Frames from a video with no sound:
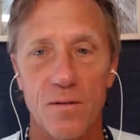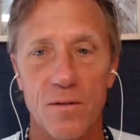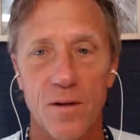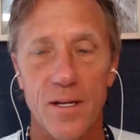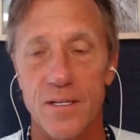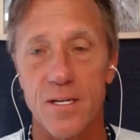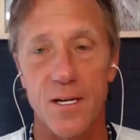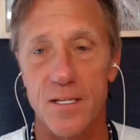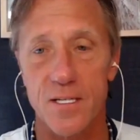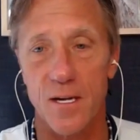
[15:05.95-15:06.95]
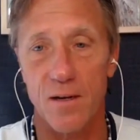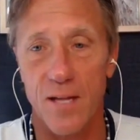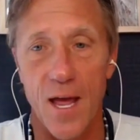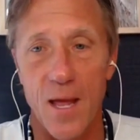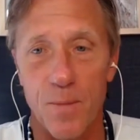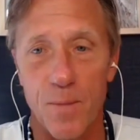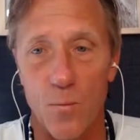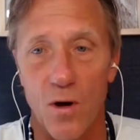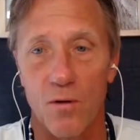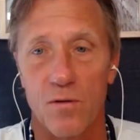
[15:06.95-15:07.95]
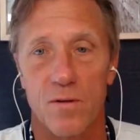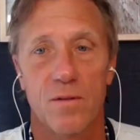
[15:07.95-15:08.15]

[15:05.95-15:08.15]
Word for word: It's it's a mm-hmm. gaming mm-hmm. world,